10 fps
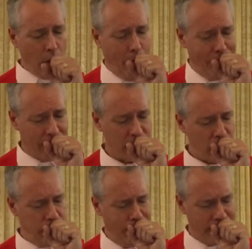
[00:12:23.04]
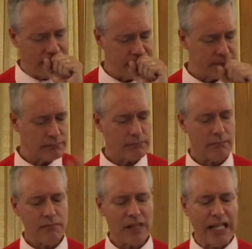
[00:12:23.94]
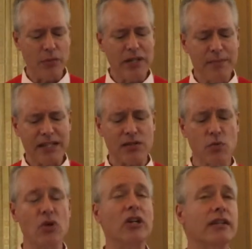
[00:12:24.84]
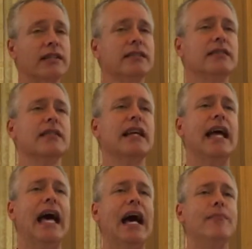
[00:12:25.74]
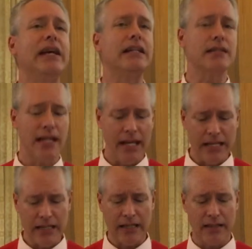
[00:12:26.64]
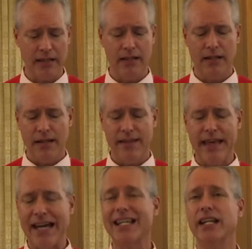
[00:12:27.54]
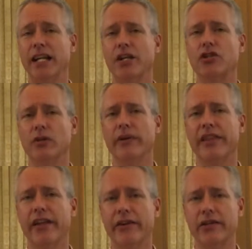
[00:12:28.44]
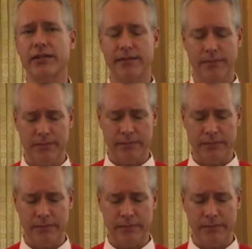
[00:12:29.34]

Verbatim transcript: and we must work at maintaining that connection with others.